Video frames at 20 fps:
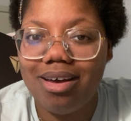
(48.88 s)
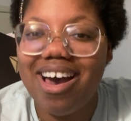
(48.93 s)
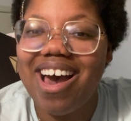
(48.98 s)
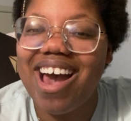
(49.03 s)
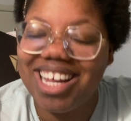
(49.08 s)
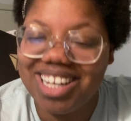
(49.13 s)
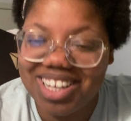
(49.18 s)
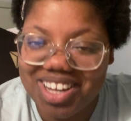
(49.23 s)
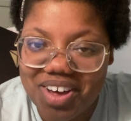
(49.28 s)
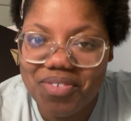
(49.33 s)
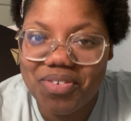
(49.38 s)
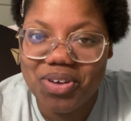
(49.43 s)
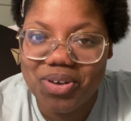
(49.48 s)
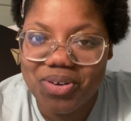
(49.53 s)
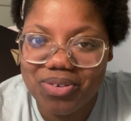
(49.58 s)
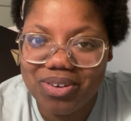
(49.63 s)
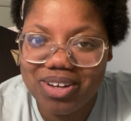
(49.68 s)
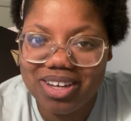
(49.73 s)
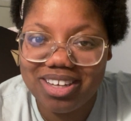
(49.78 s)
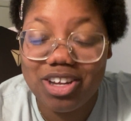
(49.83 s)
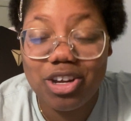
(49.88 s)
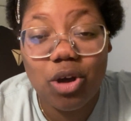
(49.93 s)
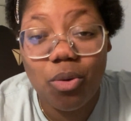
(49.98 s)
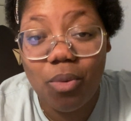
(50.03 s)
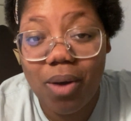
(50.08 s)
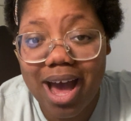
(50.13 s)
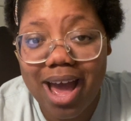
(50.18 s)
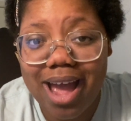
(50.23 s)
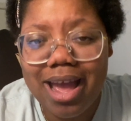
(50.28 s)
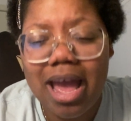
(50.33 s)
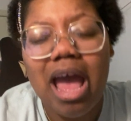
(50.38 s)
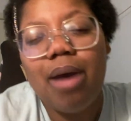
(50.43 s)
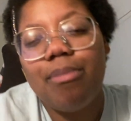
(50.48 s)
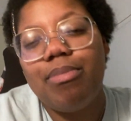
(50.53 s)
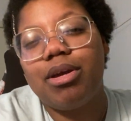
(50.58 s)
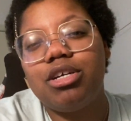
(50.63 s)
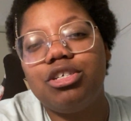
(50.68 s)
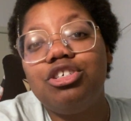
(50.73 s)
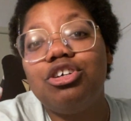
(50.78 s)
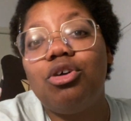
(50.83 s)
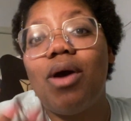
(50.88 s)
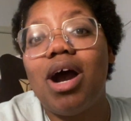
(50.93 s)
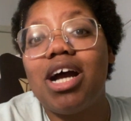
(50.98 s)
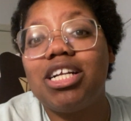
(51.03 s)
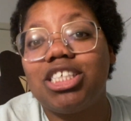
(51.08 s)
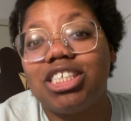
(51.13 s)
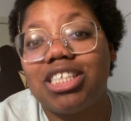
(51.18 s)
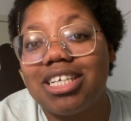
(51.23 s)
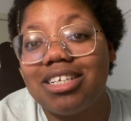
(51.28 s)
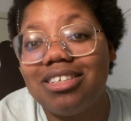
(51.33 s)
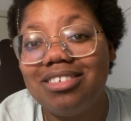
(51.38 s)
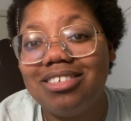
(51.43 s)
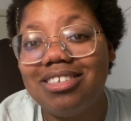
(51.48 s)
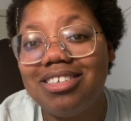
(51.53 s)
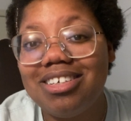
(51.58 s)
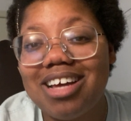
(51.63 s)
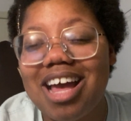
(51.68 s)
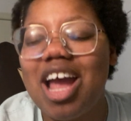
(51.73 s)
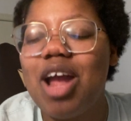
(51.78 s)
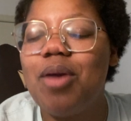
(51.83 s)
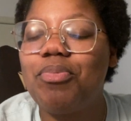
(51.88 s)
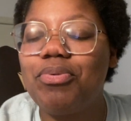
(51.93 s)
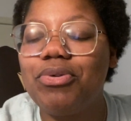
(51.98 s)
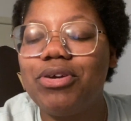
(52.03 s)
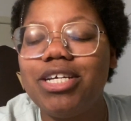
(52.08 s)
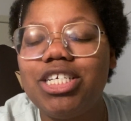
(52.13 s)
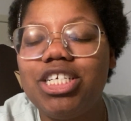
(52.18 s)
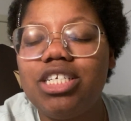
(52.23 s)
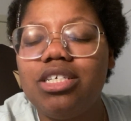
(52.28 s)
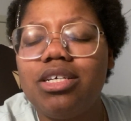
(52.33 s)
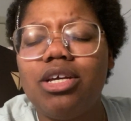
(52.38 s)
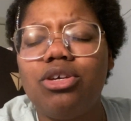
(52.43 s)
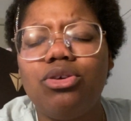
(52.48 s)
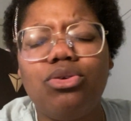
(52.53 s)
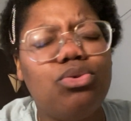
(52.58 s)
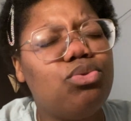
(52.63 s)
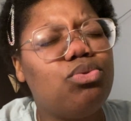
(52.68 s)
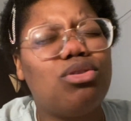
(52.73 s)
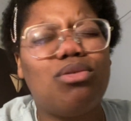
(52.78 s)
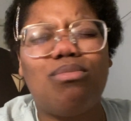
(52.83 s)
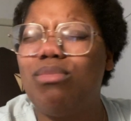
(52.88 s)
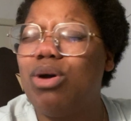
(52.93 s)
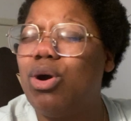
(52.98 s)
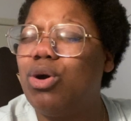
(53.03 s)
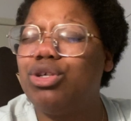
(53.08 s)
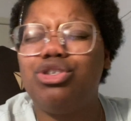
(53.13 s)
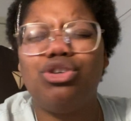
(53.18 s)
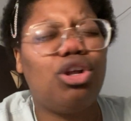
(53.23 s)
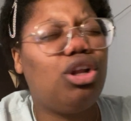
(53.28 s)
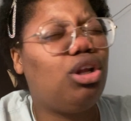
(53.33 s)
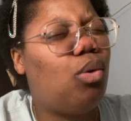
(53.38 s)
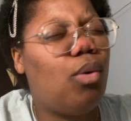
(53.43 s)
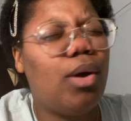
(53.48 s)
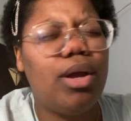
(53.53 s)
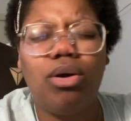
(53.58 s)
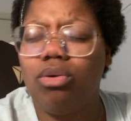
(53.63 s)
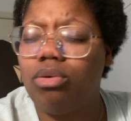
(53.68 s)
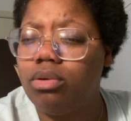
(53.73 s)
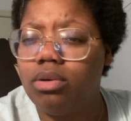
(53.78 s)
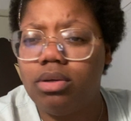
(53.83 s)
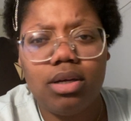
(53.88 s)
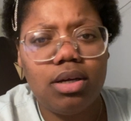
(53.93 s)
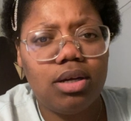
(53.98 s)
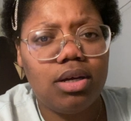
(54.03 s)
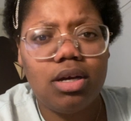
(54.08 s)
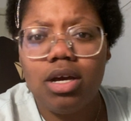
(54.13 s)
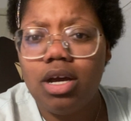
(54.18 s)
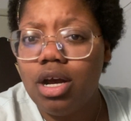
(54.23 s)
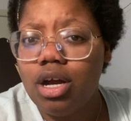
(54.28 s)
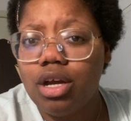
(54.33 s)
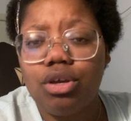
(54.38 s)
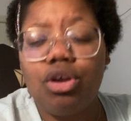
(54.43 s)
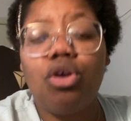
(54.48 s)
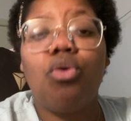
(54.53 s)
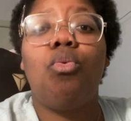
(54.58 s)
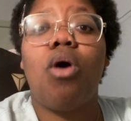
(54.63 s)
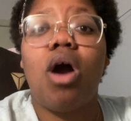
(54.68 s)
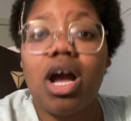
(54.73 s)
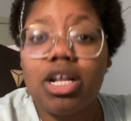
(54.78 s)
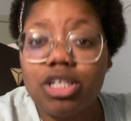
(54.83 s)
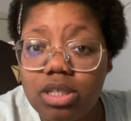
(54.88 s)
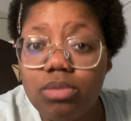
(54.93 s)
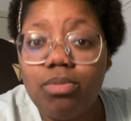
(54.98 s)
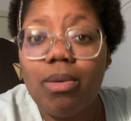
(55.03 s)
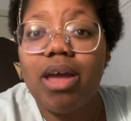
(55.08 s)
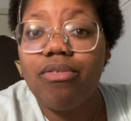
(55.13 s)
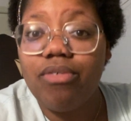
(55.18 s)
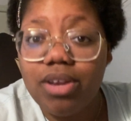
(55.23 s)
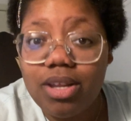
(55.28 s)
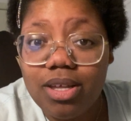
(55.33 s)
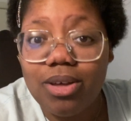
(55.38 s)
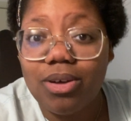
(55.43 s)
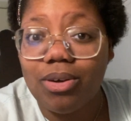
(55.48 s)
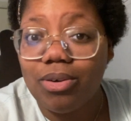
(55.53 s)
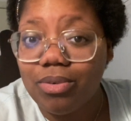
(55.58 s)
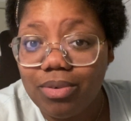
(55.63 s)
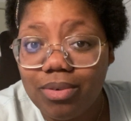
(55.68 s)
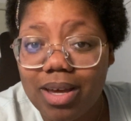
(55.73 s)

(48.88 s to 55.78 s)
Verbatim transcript: I love you. You know why? Because you're watching it. I appreciate you the most. You're loyal. You're watching my video.